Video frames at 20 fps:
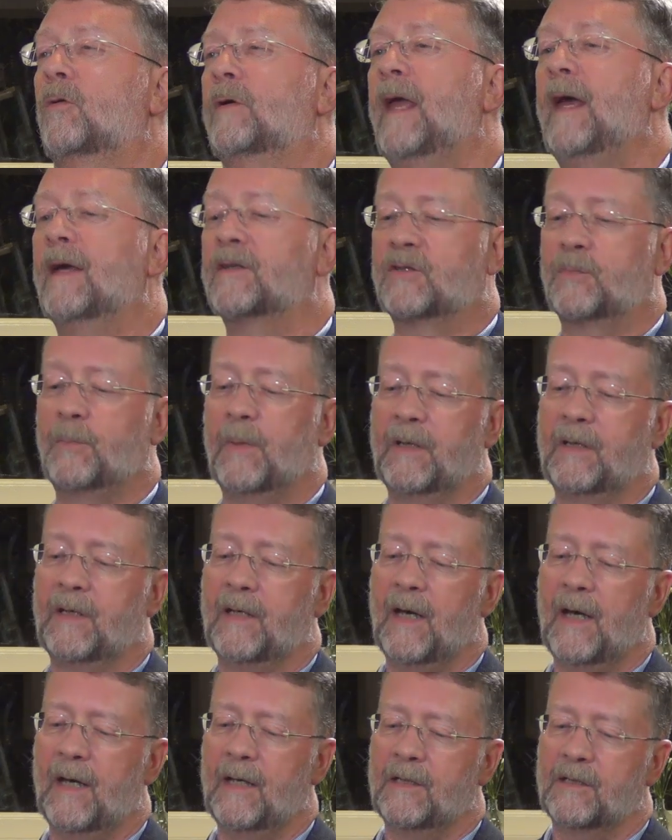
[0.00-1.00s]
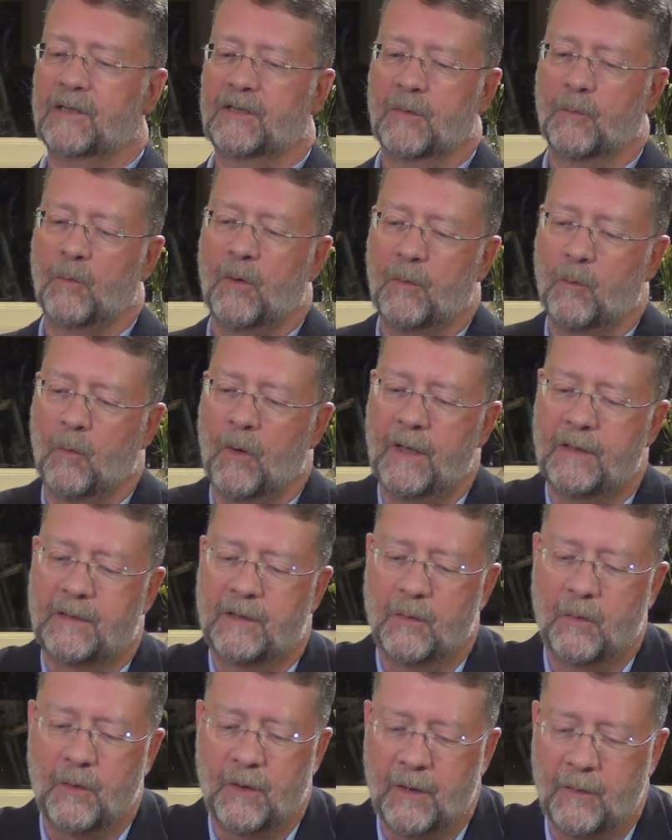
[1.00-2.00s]
yes, because what,
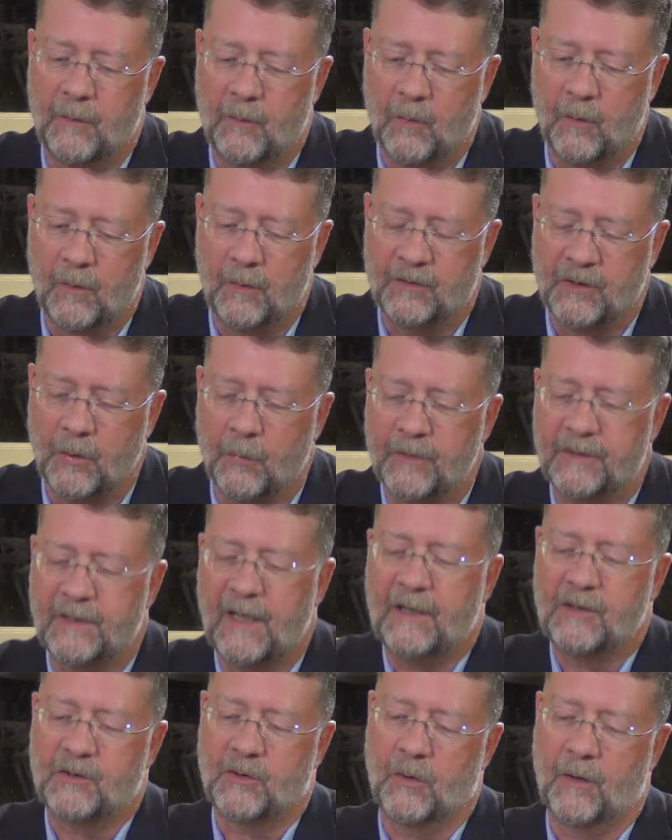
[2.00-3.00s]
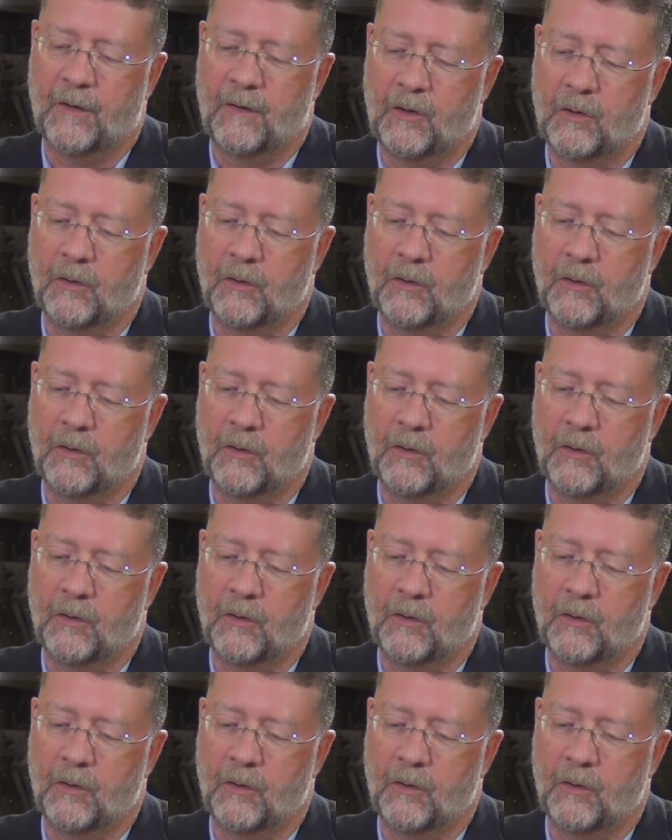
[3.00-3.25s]
what so we say is has